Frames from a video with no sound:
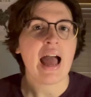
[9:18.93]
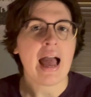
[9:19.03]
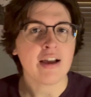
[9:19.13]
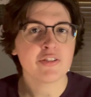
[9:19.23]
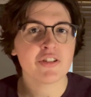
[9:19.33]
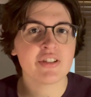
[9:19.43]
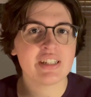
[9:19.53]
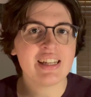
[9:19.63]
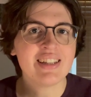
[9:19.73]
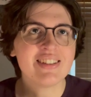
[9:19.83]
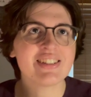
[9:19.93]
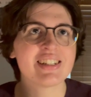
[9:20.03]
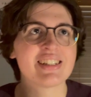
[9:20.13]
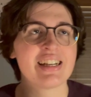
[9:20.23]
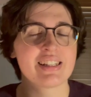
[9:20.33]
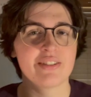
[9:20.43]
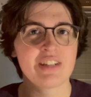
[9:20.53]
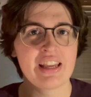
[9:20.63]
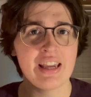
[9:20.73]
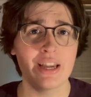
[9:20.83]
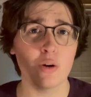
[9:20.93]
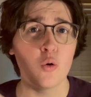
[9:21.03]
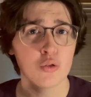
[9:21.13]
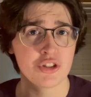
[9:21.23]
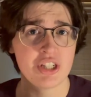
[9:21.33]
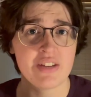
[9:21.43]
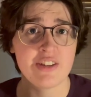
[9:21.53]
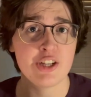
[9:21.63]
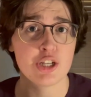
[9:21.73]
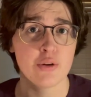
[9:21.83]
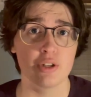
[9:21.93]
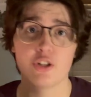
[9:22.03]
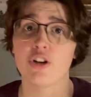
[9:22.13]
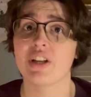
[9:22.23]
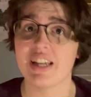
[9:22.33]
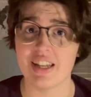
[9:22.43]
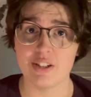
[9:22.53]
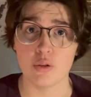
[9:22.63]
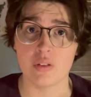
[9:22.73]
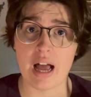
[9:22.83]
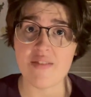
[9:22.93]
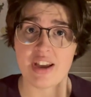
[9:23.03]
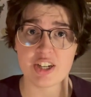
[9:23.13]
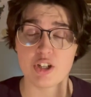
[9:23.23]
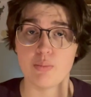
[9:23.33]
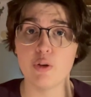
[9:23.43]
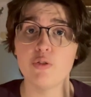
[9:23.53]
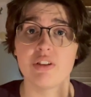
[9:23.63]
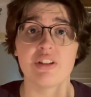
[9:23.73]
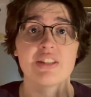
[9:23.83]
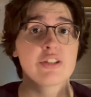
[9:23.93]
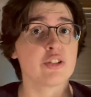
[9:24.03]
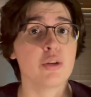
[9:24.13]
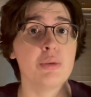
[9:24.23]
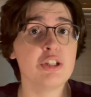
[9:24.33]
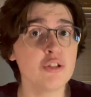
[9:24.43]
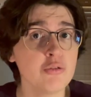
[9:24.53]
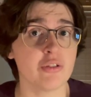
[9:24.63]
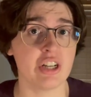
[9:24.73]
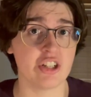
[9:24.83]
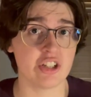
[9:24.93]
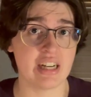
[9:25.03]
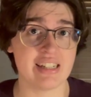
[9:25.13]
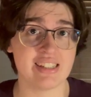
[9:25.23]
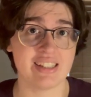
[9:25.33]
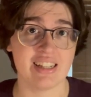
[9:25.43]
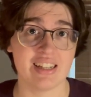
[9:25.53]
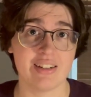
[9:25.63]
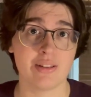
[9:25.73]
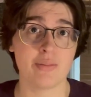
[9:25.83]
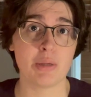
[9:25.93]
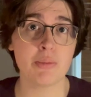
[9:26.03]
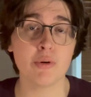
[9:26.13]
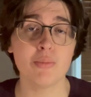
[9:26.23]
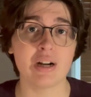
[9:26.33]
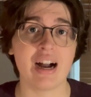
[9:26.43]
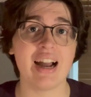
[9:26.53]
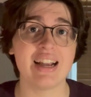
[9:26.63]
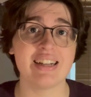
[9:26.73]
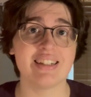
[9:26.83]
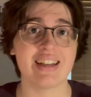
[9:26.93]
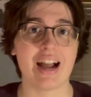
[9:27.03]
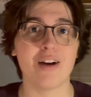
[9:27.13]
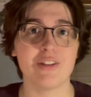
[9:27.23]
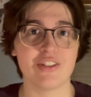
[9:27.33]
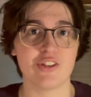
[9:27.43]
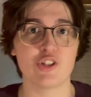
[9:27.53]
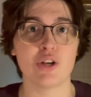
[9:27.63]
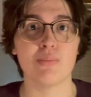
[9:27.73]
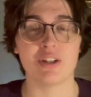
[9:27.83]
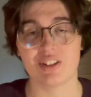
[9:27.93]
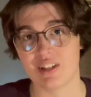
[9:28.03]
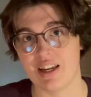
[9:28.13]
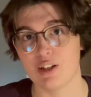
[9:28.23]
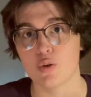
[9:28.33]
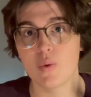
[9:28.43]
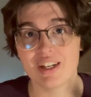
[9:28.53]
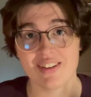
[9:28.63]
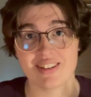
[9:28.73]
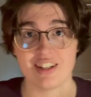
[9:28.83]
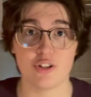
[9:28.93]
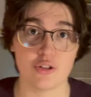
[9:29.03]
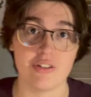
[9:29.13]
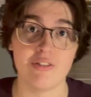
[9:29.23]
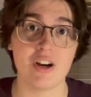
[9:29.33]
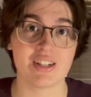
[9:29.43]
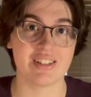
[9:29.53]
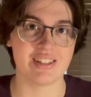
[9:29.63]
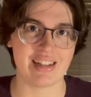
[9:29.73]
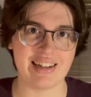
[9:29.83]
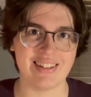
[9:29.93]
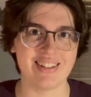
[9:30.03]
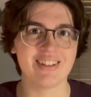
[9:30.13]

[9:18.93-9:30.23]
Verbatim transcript: After seeing the success of taking an older TV show and turning it into a live-action movie like the Scooby-Doo franchise did, the people behind Alvin and the Chipmunks and 20th Century Fox decided,